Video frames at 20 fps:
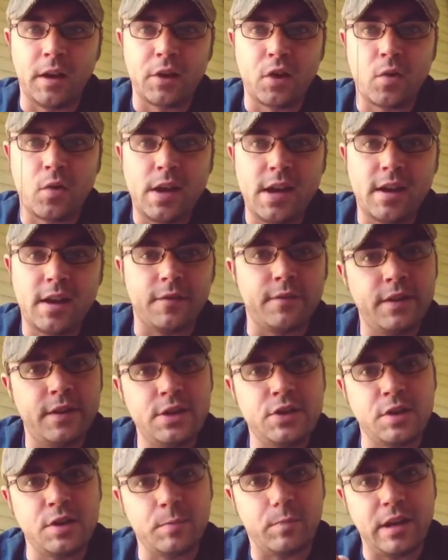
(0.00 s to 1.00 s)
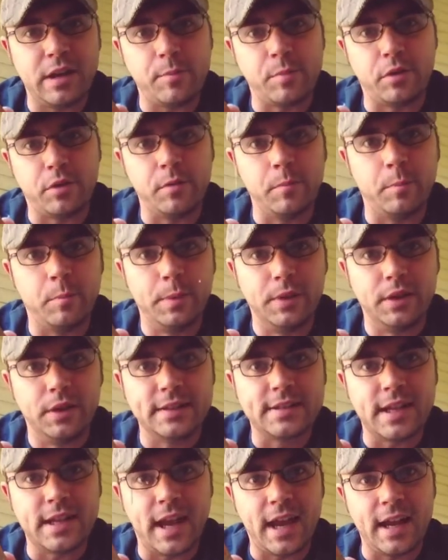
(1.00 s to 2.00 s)
Greek Ephesian people
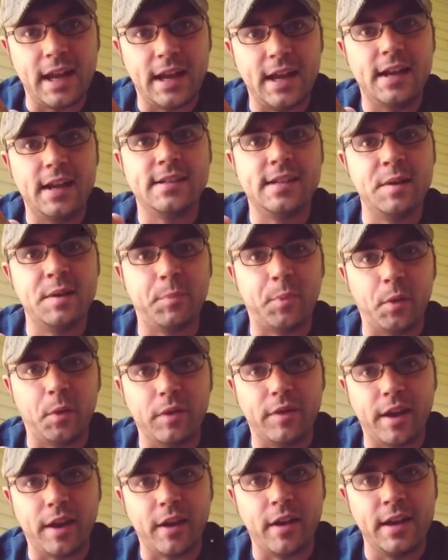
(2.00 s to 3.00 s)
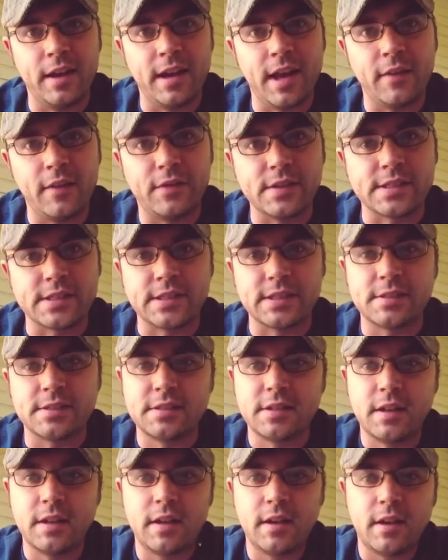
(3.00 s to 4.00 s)
built a temple there in Ephesus